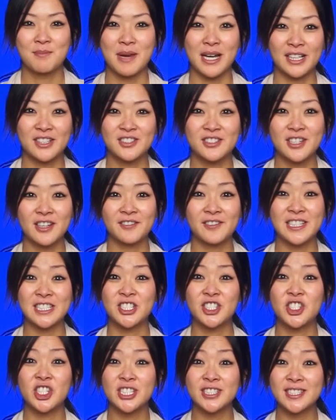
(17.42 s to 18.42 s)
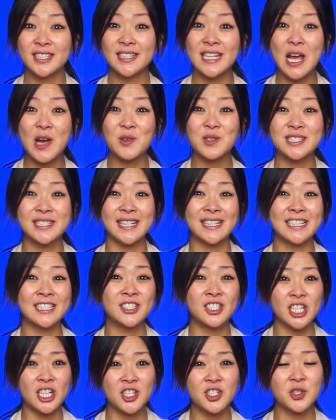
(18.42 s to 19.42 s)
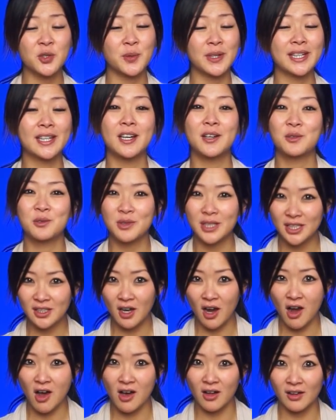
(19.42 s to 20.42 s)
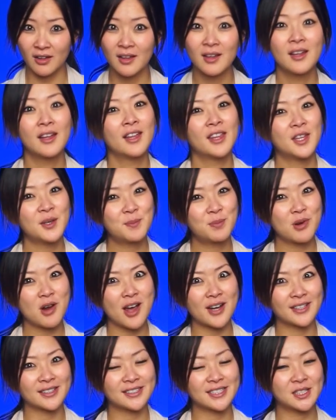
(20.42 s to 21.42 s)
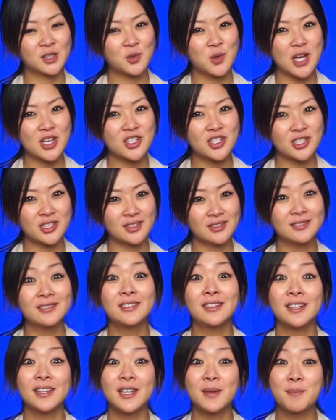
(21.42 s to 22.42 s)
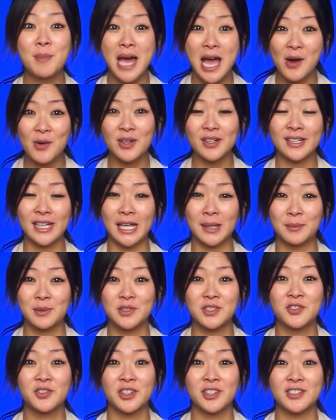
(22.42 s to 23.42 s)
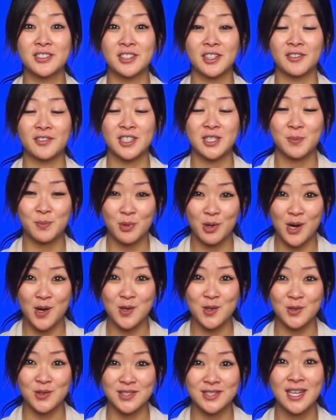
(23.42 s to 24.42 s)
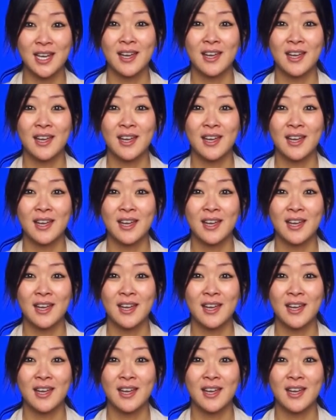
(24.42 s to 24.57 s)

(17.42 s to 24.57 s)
Microsoft has just announced that it's issuing a recall. The product in question? The power cables for the Surface Pros.